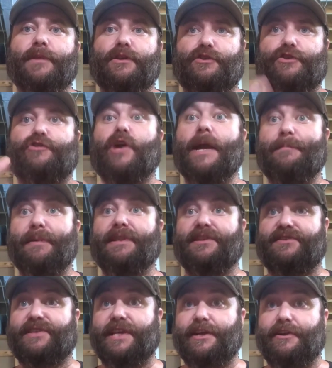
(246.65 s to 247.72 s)
stripe in
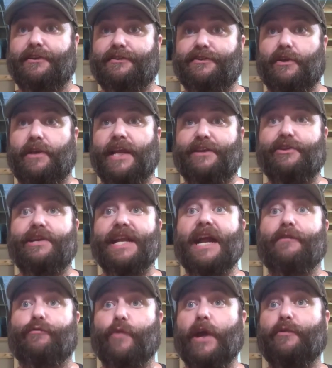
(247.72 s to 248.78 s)
the center. So like you can
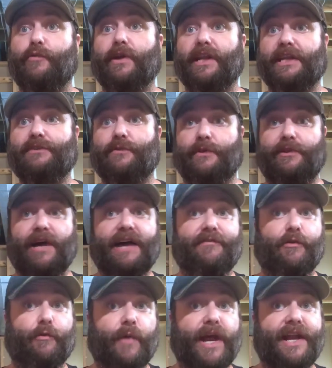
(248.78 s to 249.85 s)
have red rillies, well, they'll
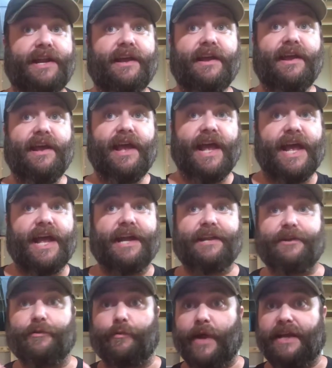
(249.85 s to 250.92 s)
have a red head
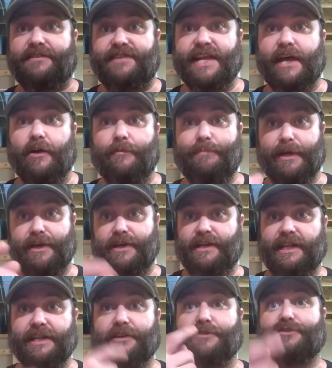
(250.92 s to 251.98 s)
and a red tail, but a
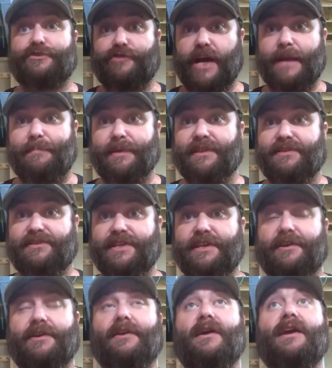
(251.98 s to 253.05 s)
clear stripe in the
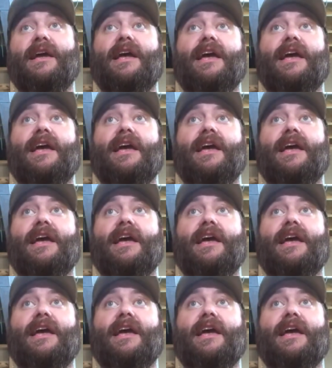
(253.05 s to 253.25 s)
center.